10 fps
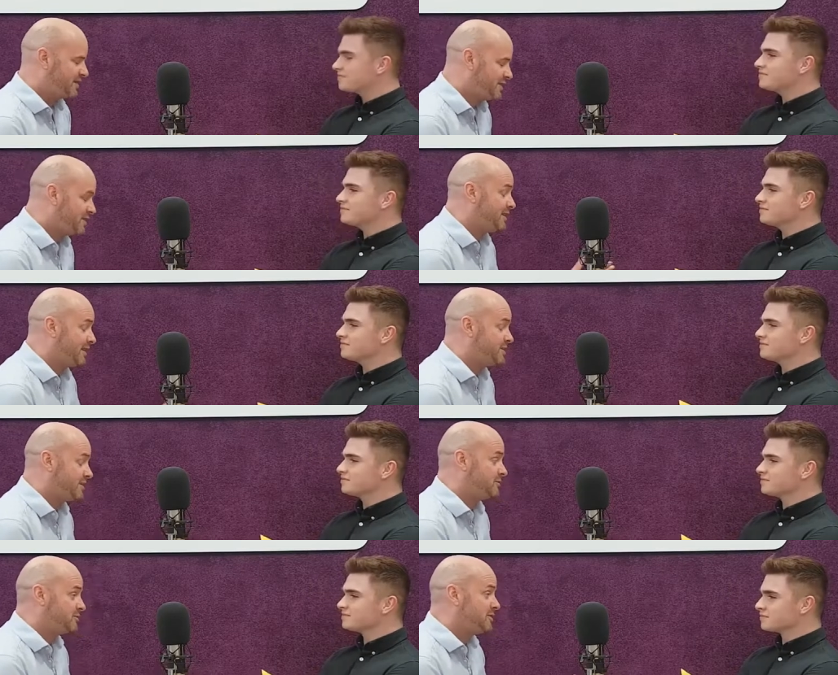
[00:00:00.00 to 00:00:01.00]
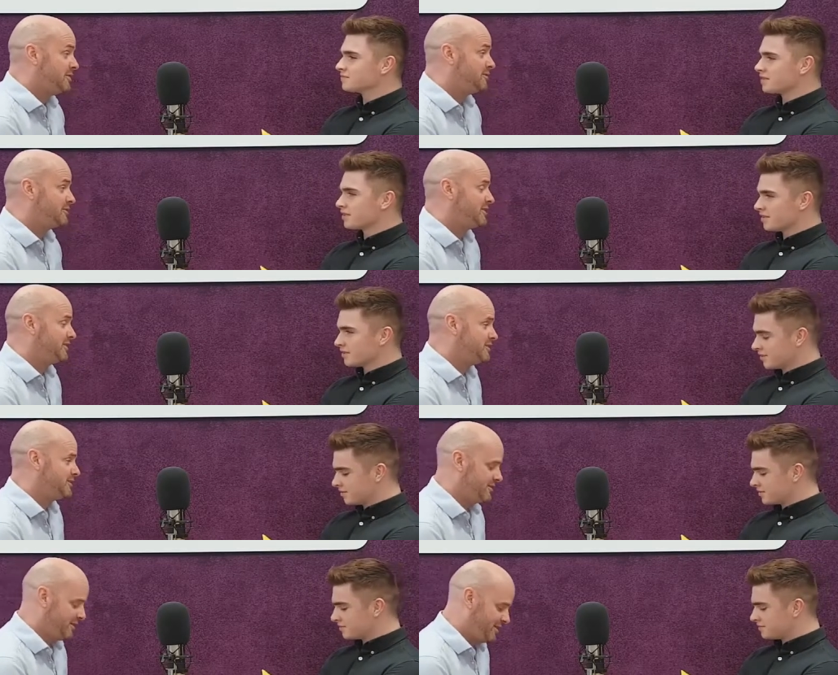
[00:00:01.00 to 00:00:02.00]
Speaker 1: actually, I did actually go to the yoga
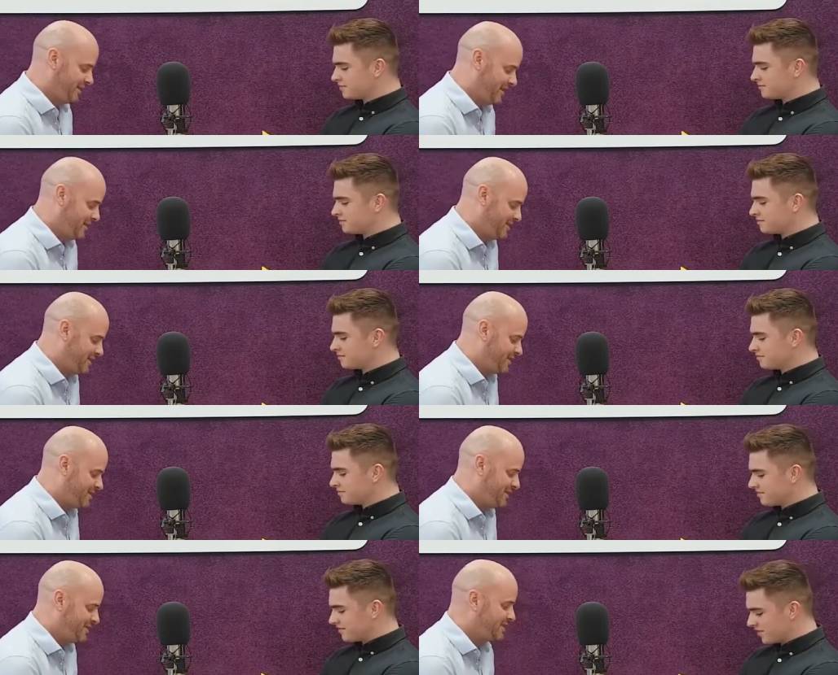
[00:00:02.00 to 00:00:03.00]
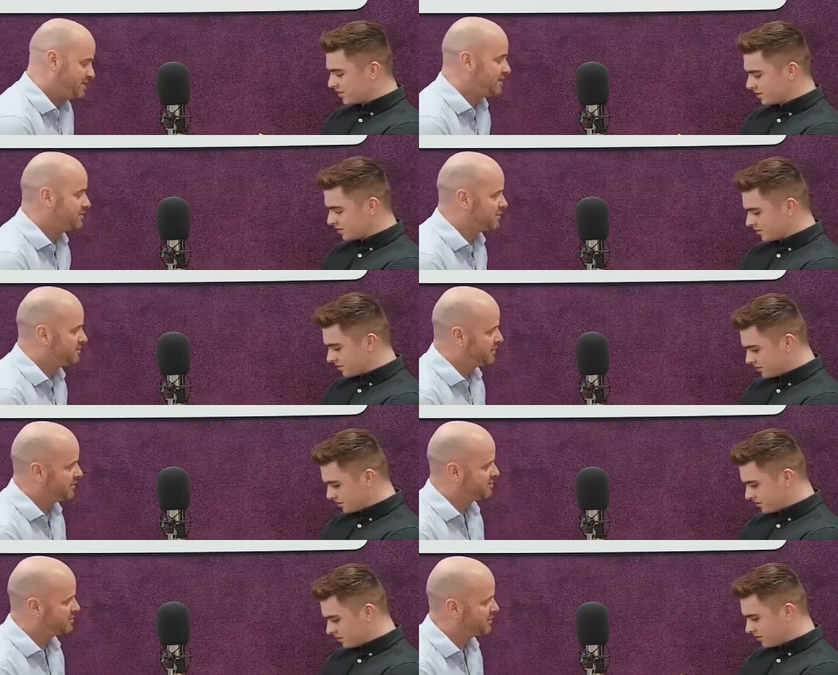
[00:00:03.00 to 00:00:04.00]
teacher, right? And uh, she said she didn't want,
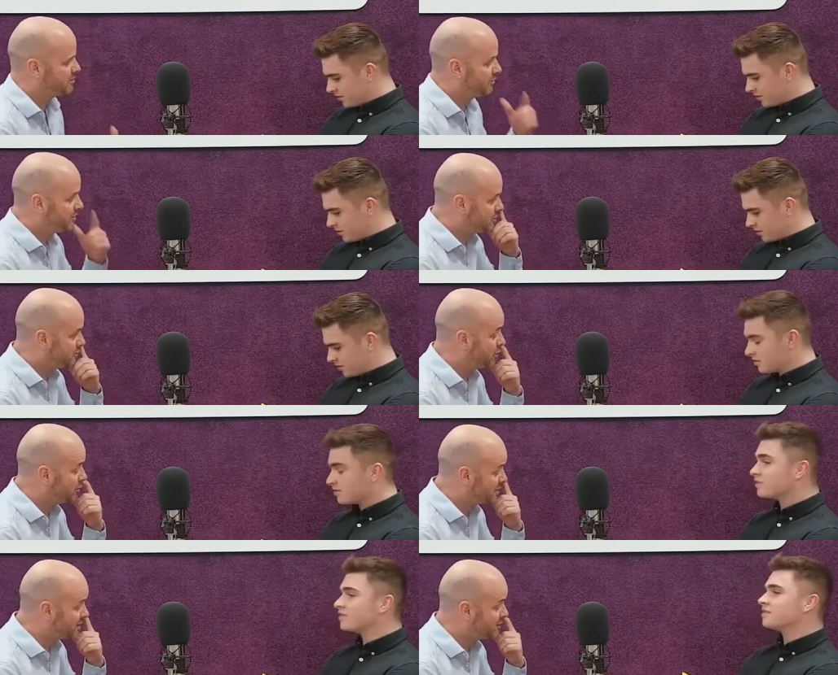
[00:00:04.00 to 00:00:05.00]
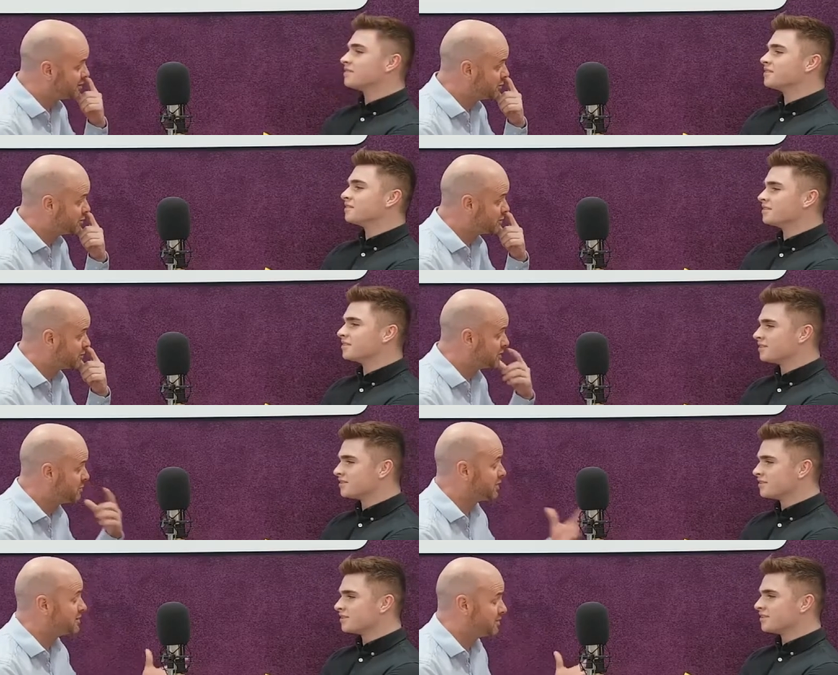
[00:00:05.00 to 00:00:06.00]
you know, she didn't want me to overdo myself. She so
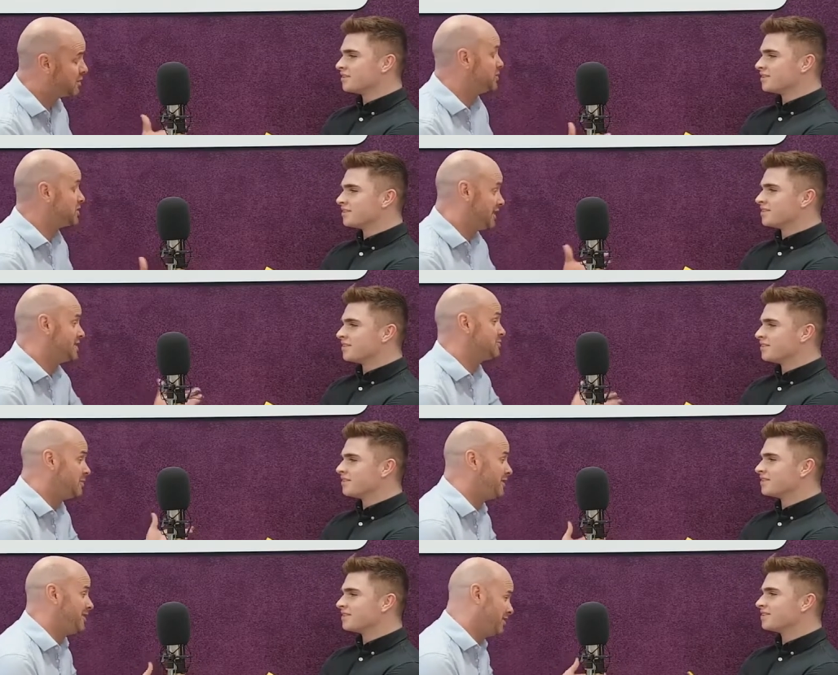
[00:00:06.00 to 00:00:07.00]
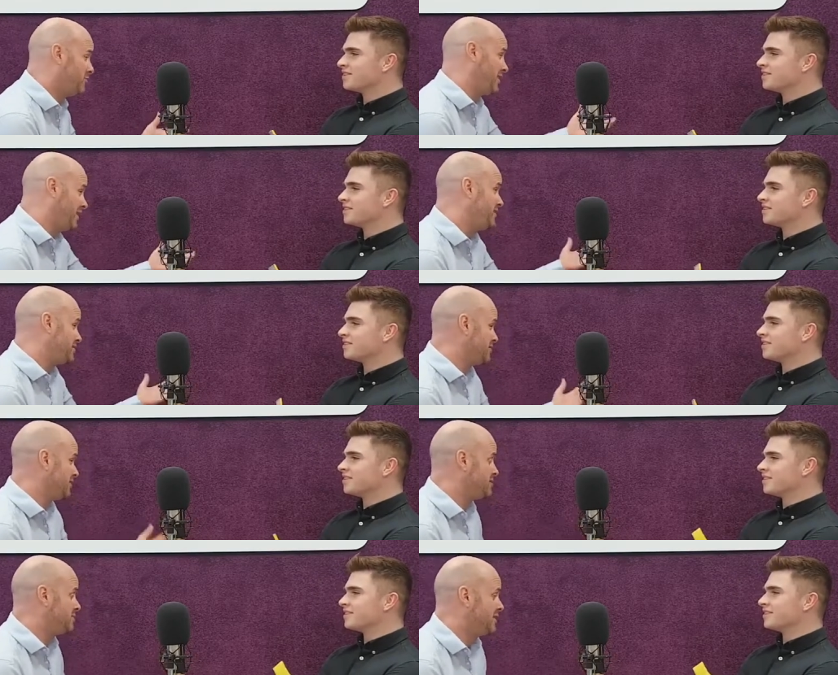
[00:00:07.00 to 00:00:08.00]
she wanted to know which class to put me in, you know, beginners
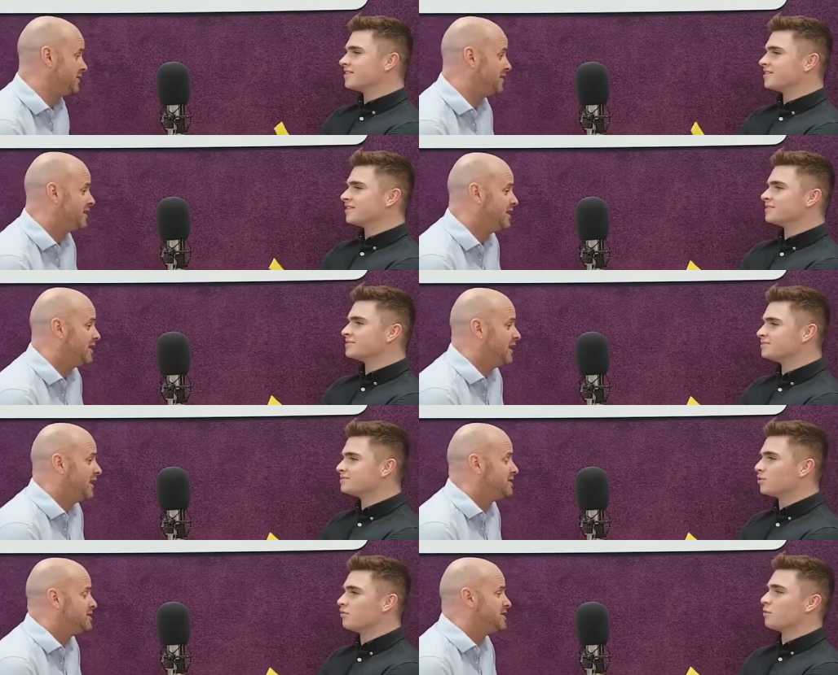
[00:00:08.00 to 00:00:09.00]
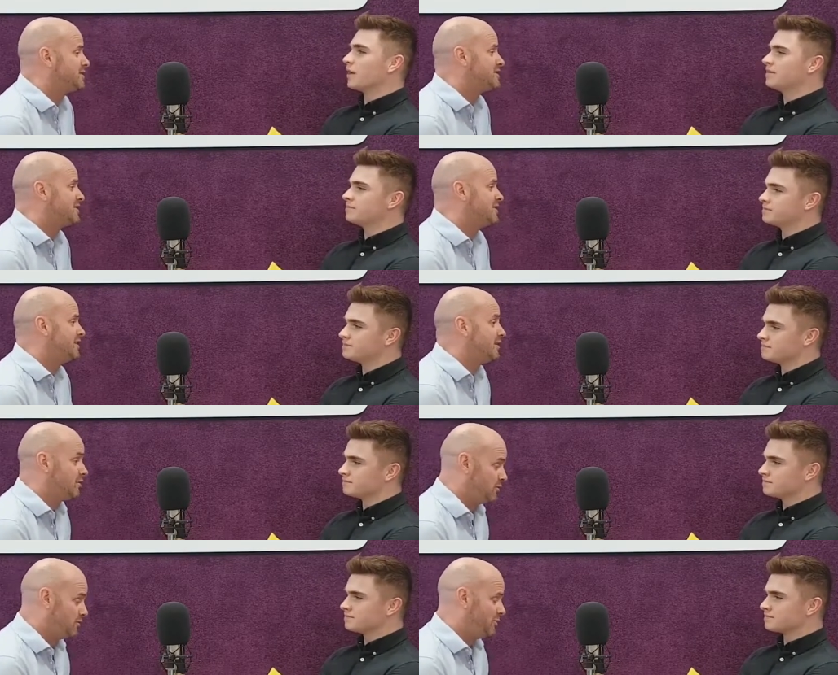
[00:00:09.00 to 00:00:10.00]
or intermediate. And she overweight. says, yeah,
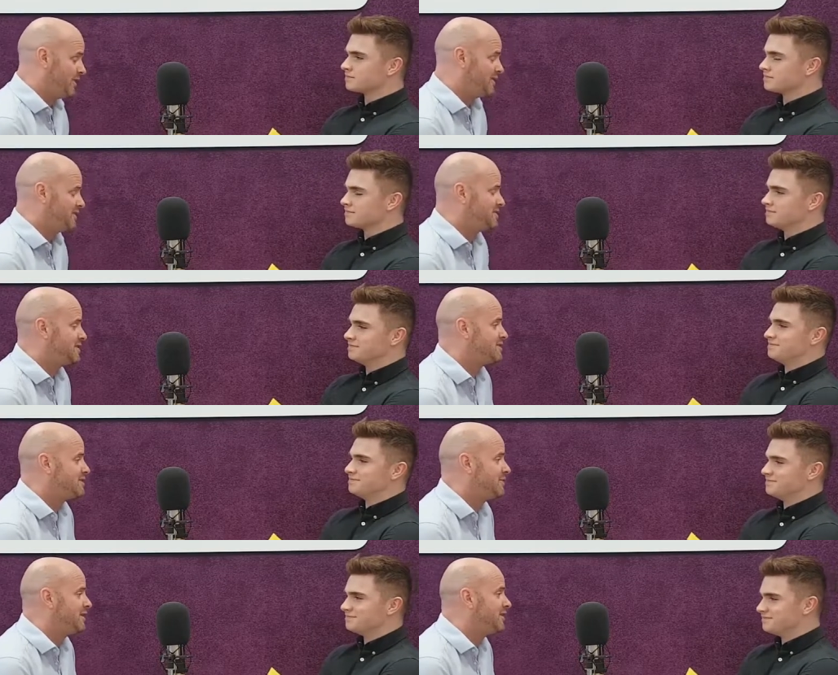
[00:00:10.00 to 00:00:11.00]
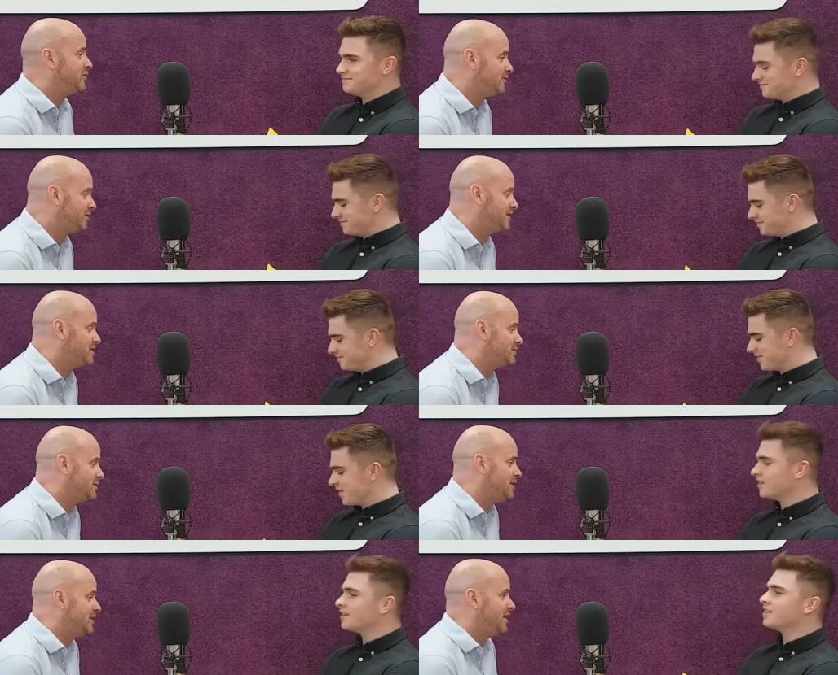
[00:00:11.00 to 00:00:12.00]
or overweight. And she says to me, "Are you
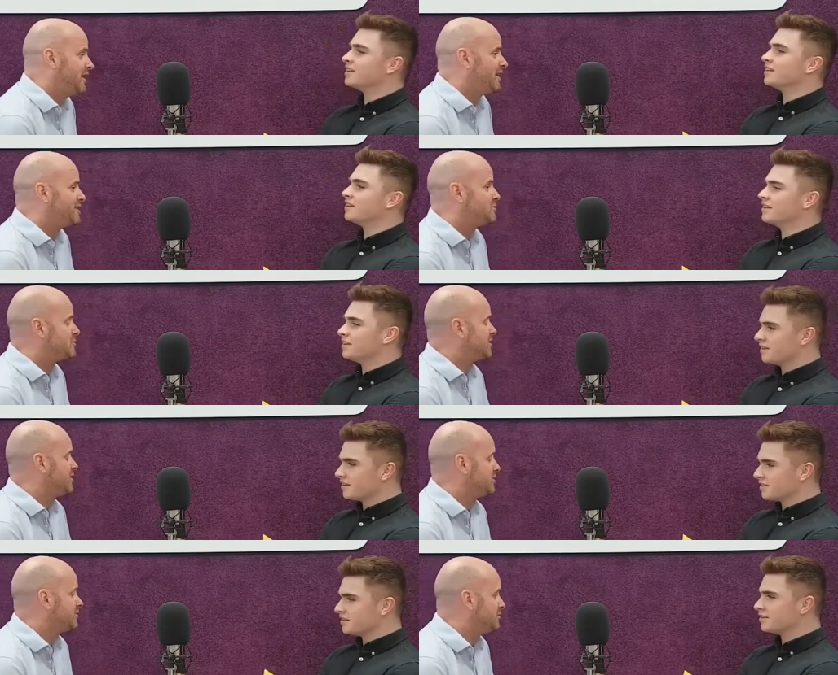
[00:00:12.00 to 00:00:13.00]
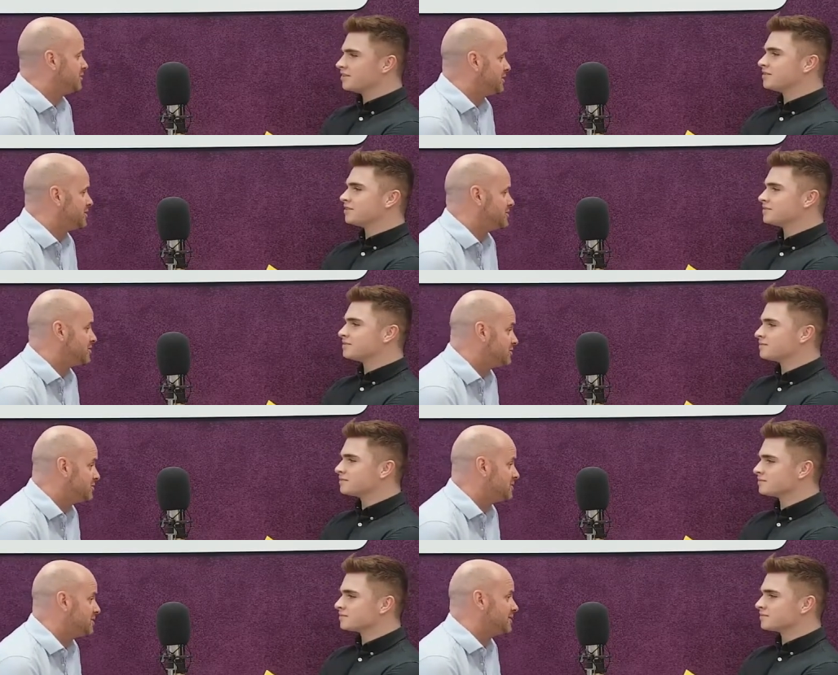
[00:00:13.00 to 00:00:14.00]
flexible?" And I says, "Well, I can't do Mondays and
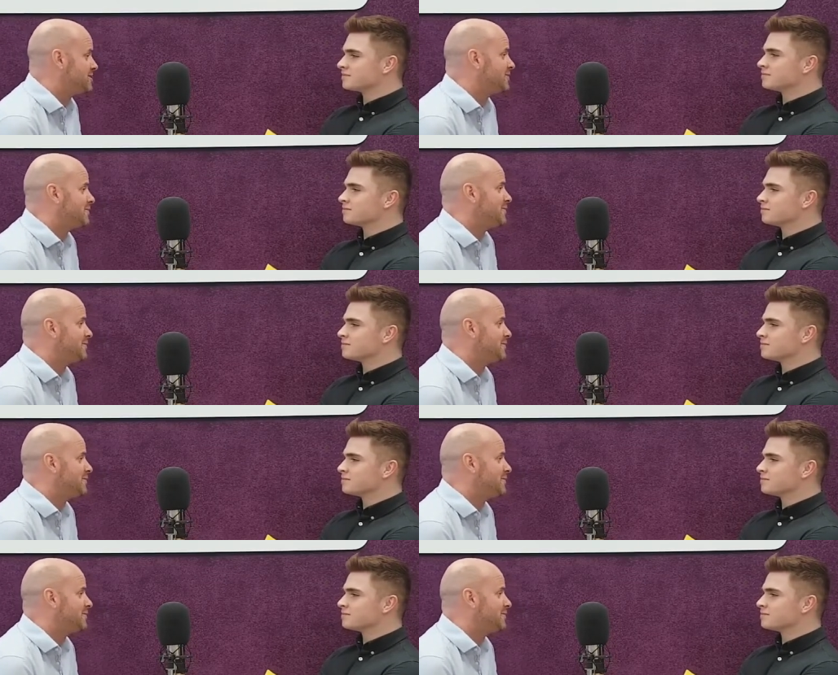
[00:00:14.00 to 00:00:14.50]
Tuesdays."